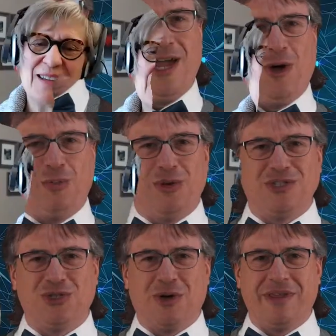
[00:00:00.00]
Bye-bye. I hope you
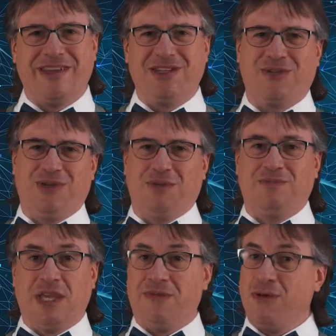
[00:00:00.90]
enjoyed the interview.
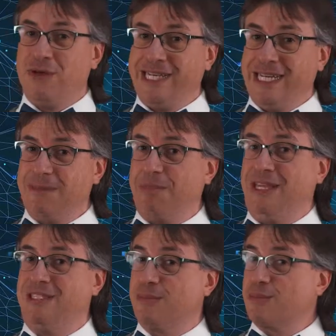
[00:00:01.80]
If you did,
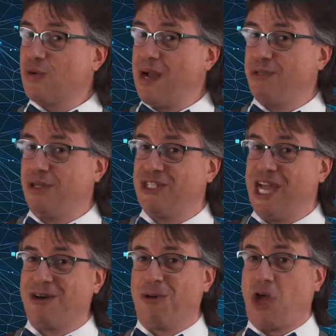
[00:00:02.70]
please subscribe to the
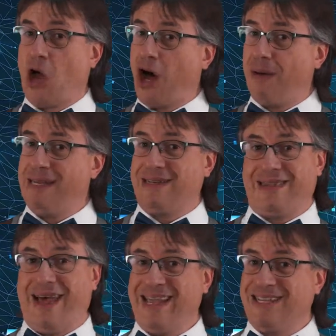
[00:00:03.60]
channel, comment,
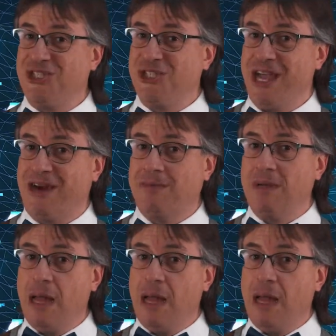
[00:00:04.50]
like, and share.